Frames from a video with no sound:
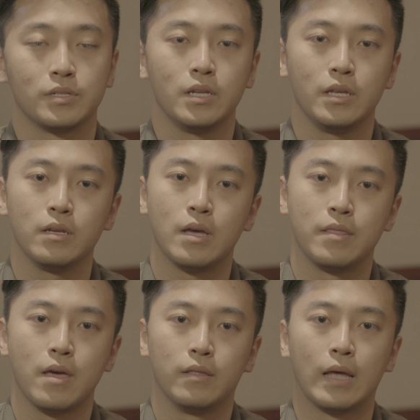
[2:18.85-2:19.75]
City, and
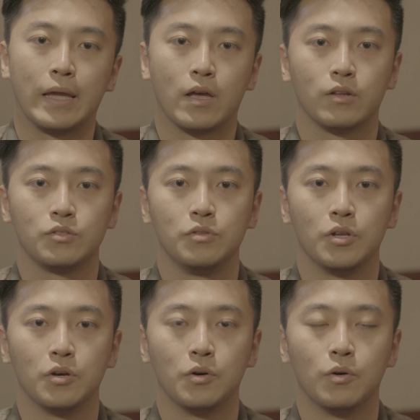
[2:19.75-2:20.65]
then I got to
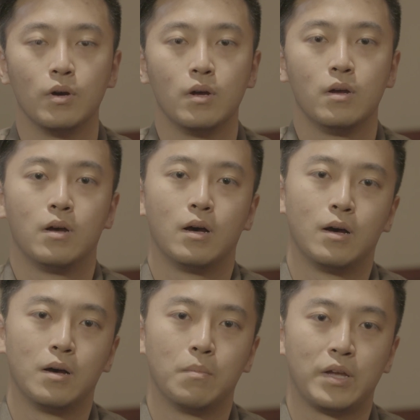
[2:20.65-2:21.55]
know
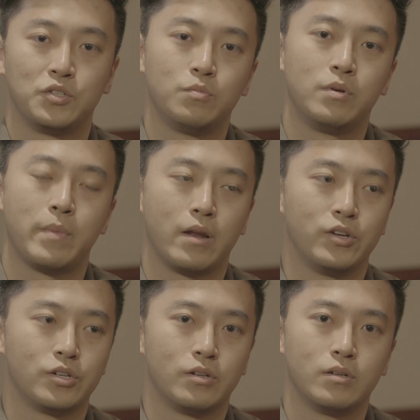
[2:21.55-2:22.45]
uh, my super
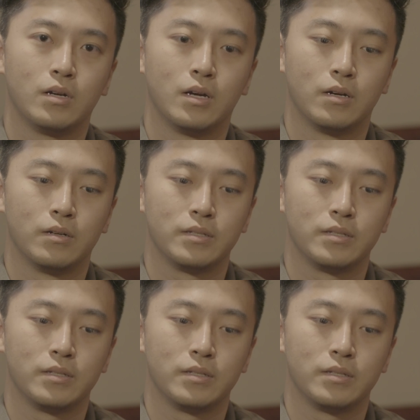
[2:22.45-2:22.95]
manager, uh,